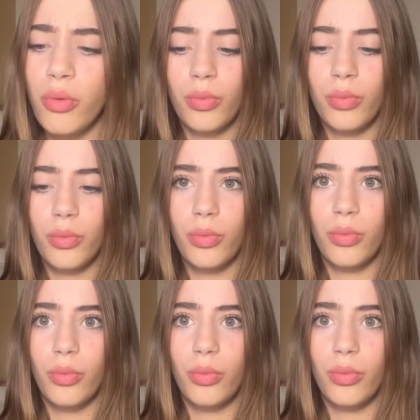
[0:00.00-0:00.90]
I
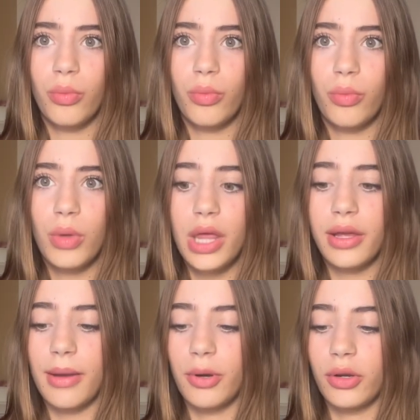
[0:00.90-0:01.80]

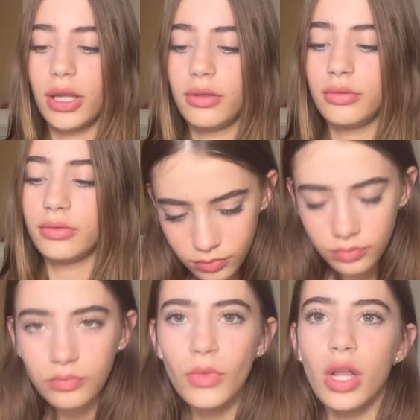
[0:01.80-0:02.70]
think I broke it.
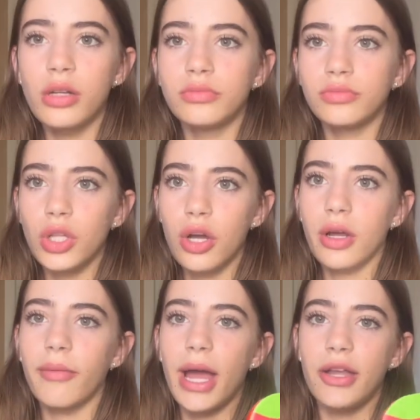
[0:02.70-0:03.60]

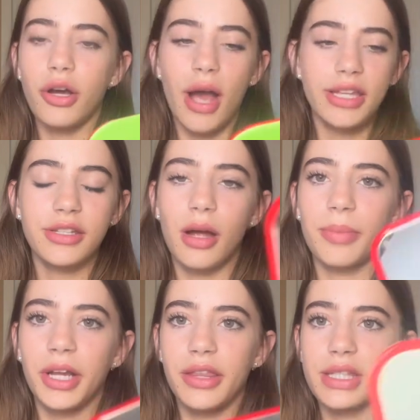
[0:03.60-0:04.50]
Okay, wait, no, I did not
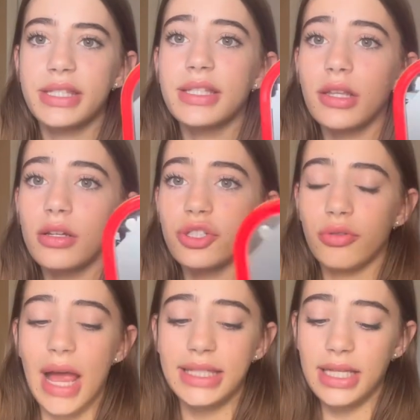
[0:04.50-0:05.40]
break it. This is a little
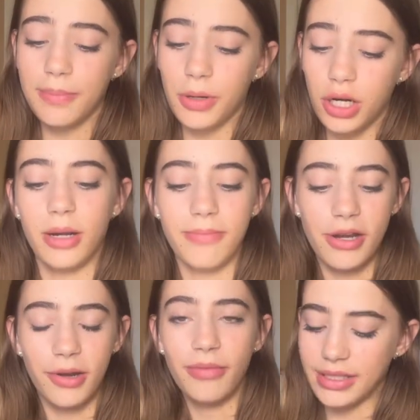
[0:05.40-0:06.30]
Jurassic Park
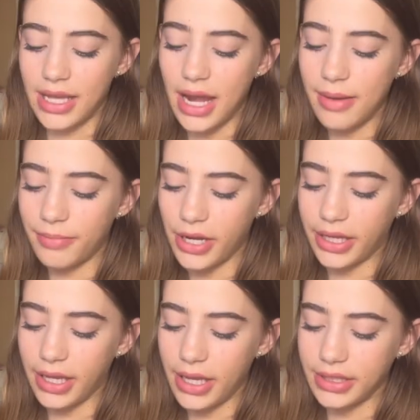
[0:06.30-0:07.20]
mirror. I didn't
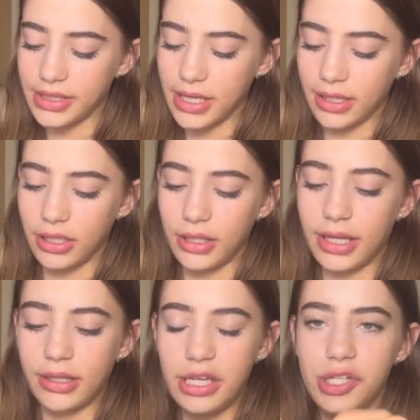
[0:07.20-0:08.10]
break it. It's like a little
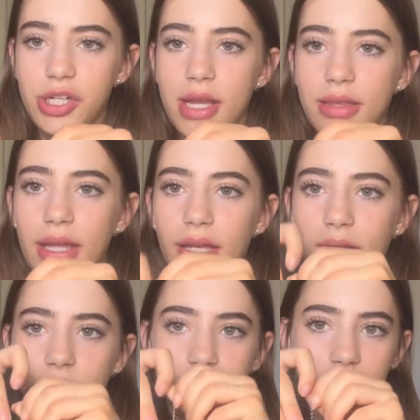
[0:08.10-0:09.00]
like keychain that
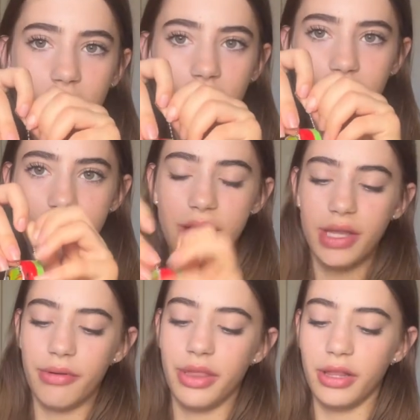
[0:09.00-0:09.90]
goes around
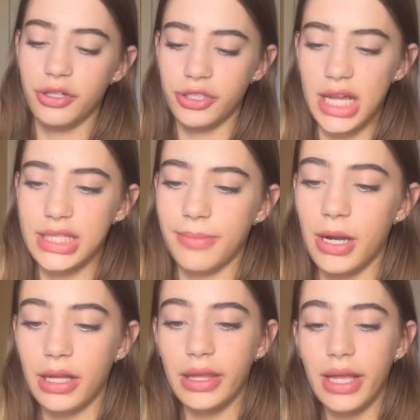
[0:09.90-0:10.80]
there with a little Jurassic
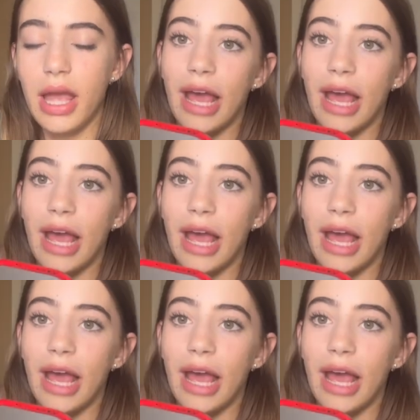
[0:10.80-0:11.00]
Park thing.